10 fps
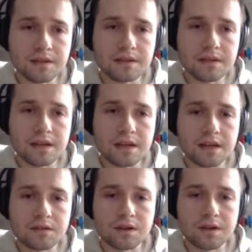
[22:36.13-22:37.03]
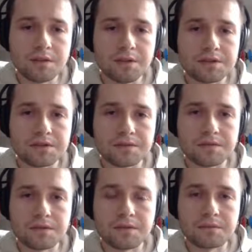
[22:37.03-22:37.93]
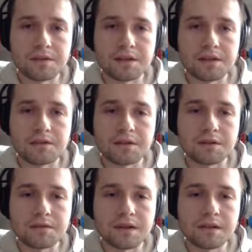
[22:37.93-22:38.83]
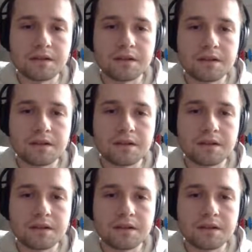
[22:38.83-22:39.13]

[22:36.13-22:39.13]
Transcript: the docker image from the docker file